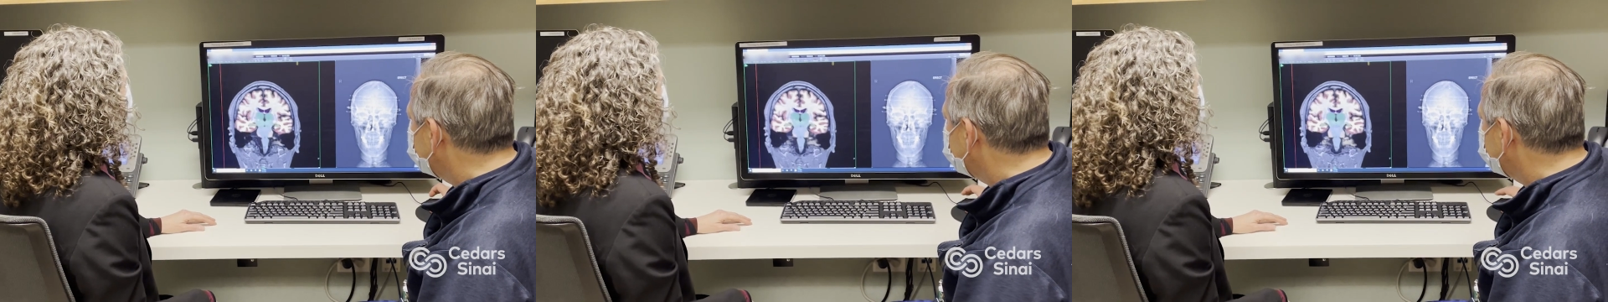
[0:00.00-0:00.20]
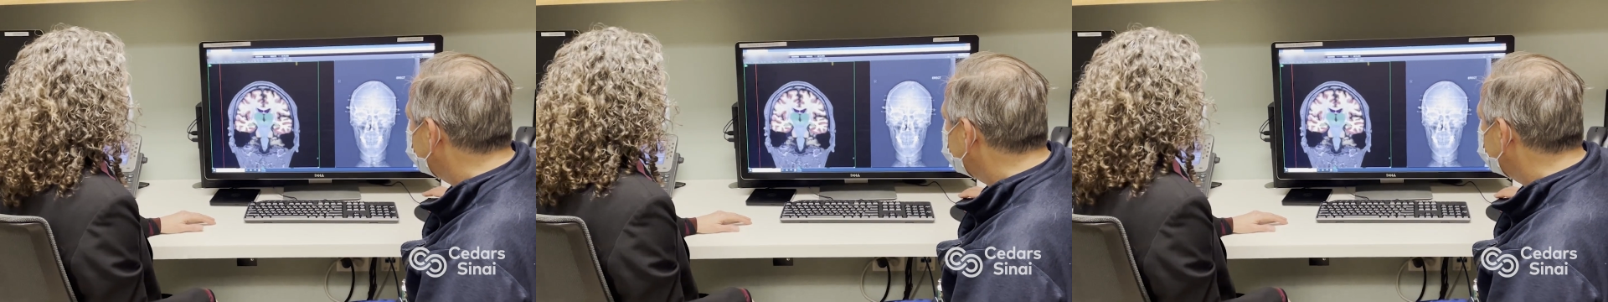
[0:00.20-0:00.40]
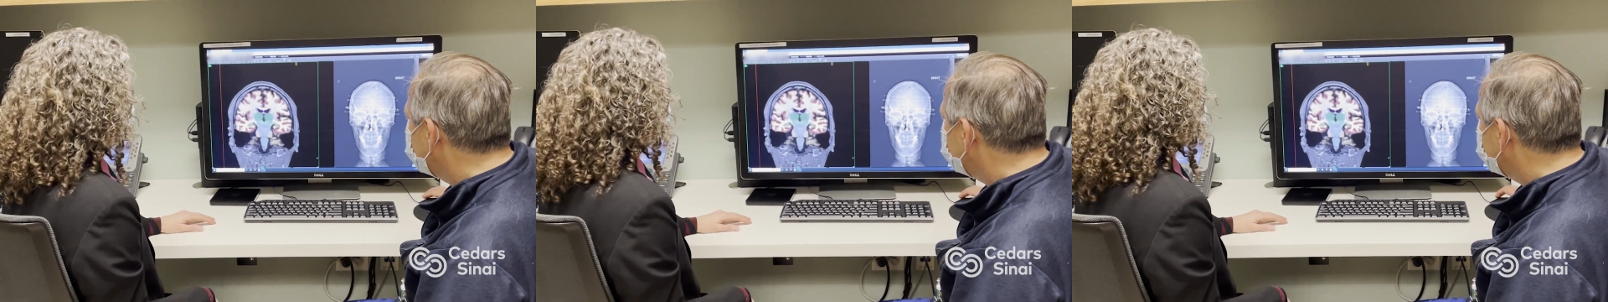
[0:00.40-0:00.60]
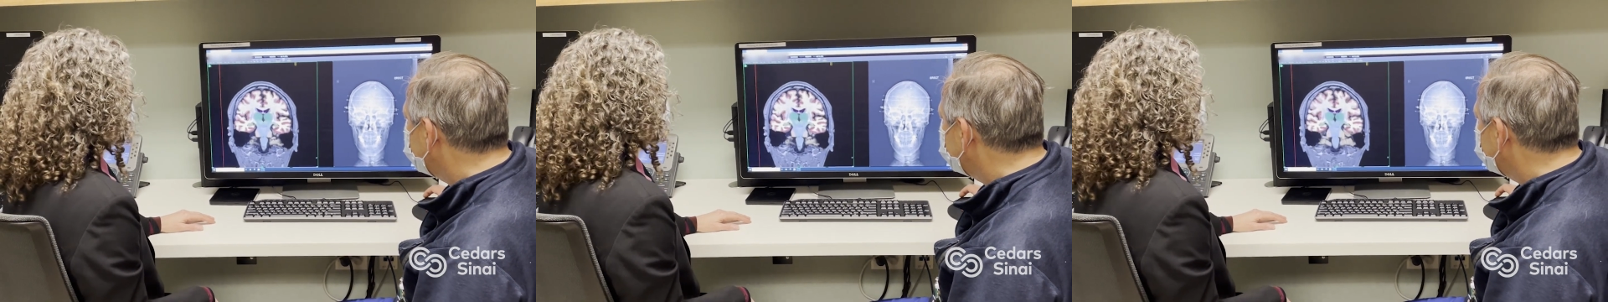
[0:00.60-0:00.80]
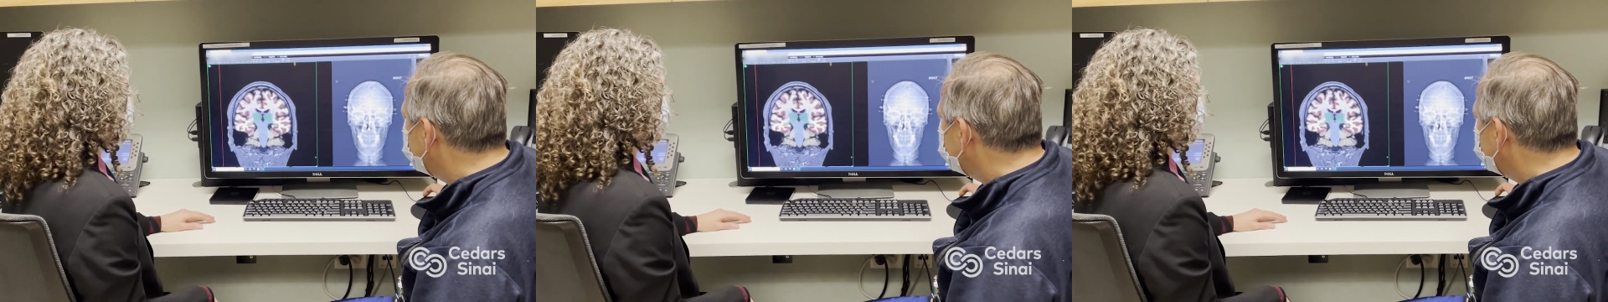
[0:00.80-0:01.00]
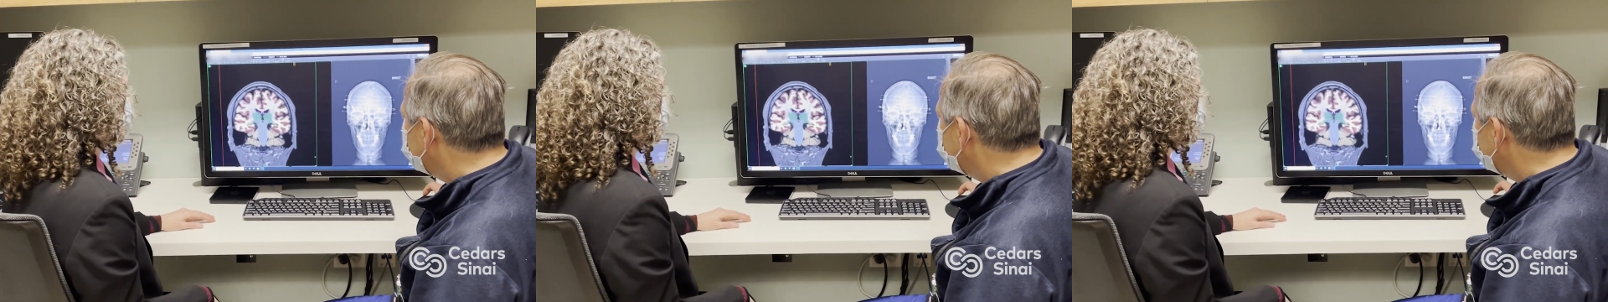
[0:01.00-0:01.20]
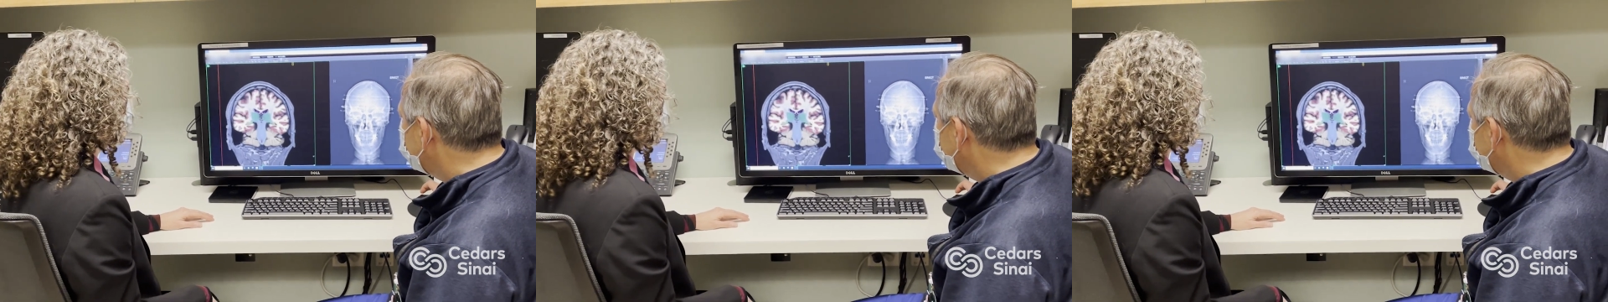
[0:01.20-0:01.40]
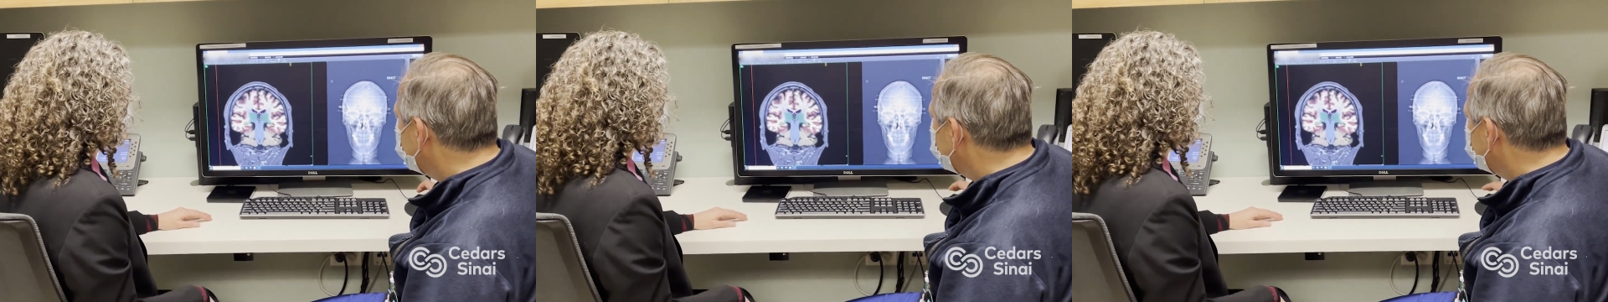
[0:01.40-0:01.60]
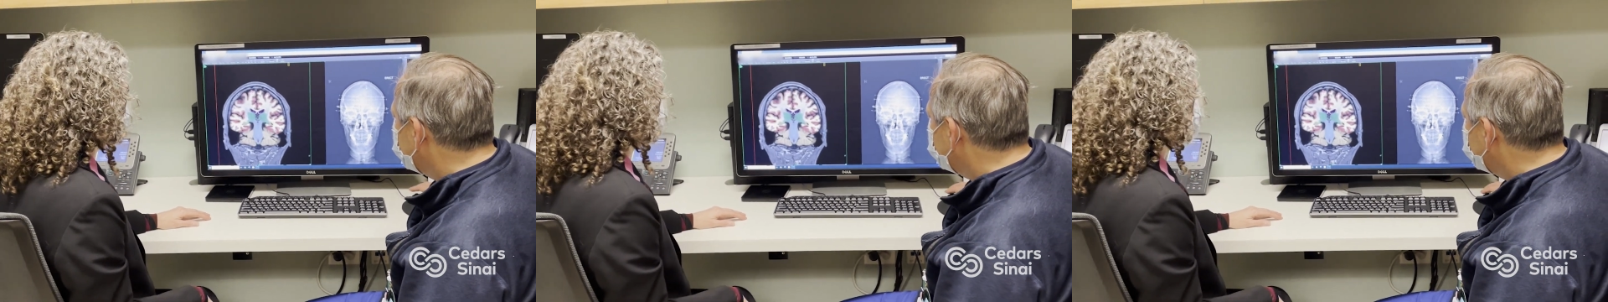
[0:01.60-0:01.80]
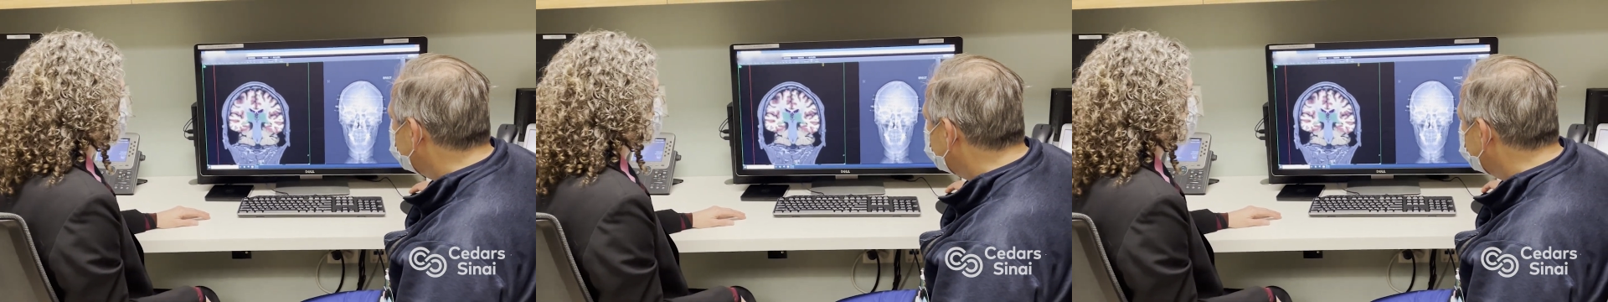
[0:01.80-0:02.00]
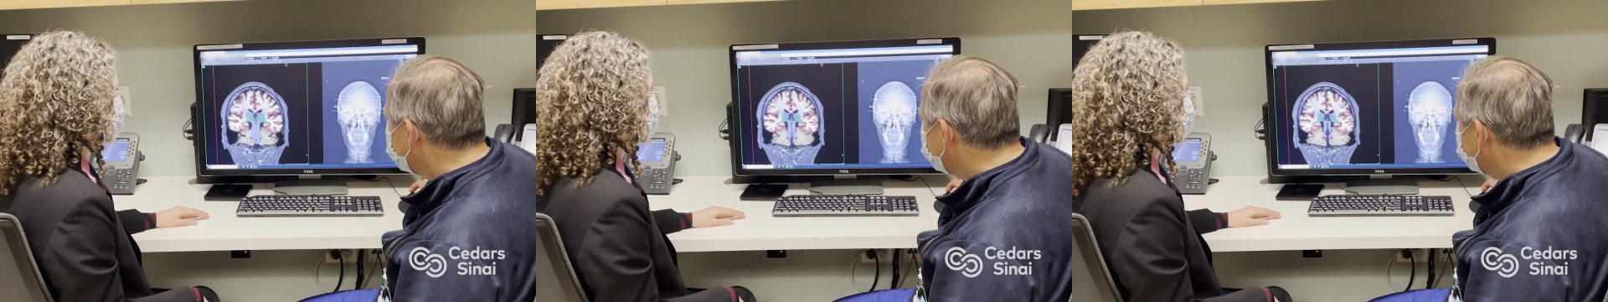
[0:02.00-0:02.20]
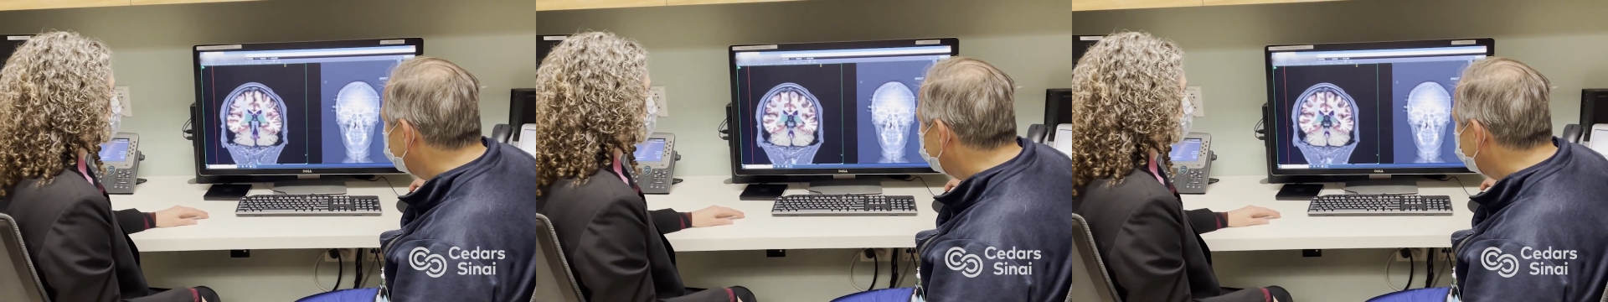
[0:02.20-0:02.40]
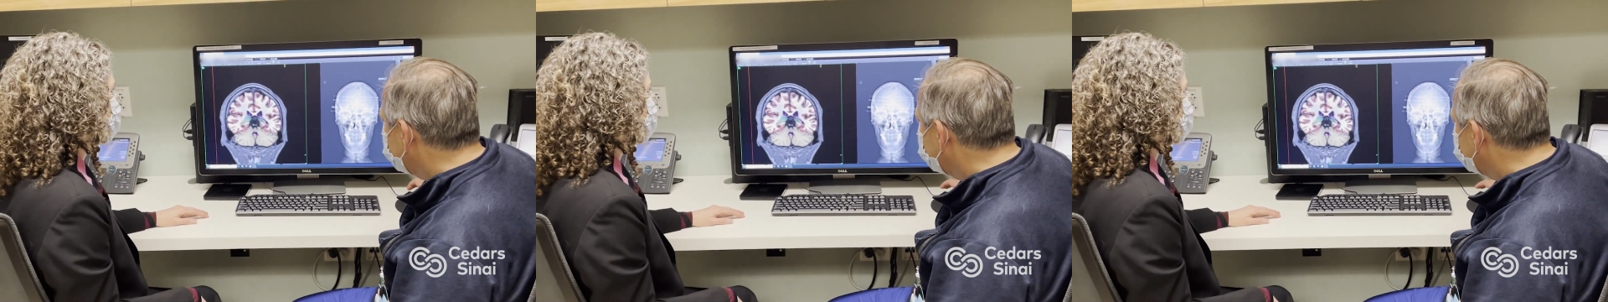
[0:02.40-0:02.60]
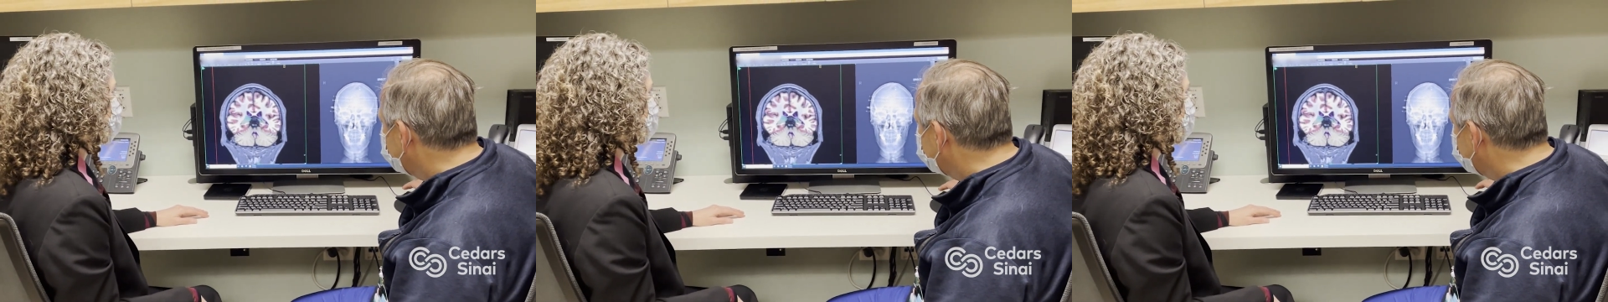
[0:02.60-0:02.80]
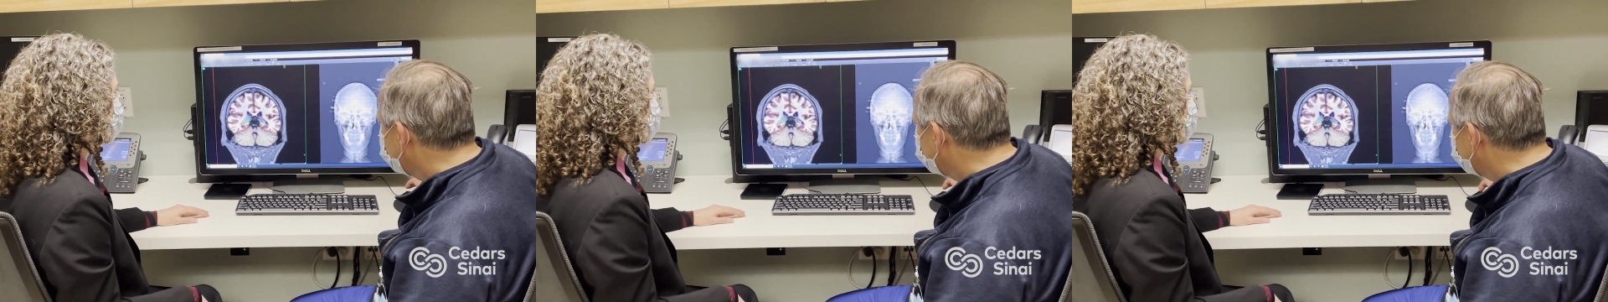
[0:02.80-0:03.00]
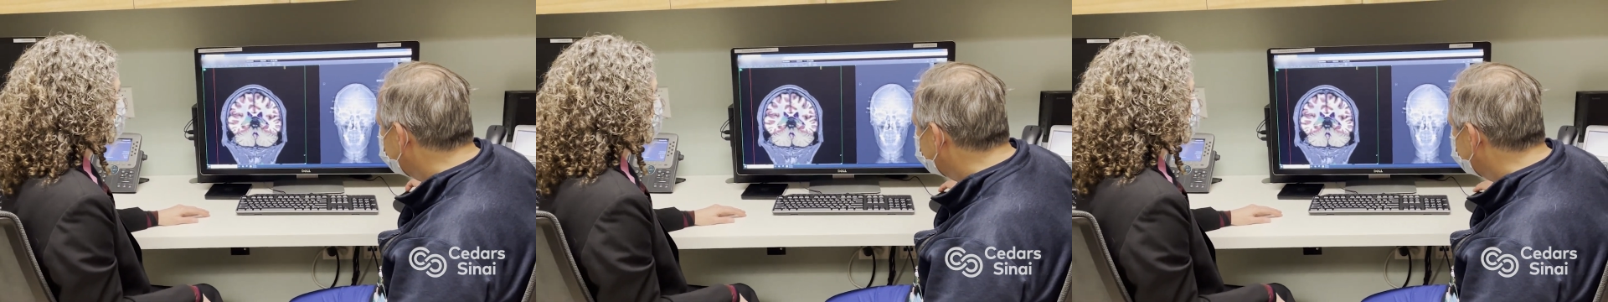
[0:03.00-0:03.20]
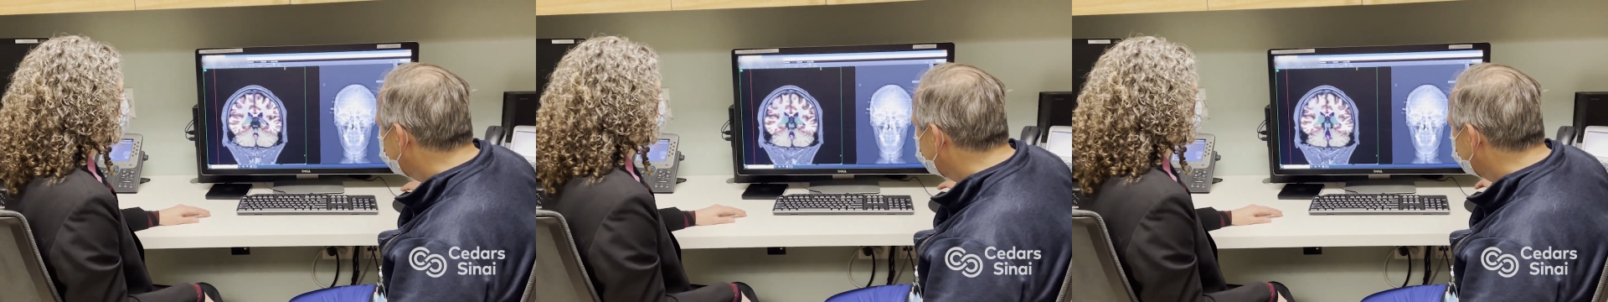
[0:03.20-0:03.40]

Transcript: [unreadable: no face in view]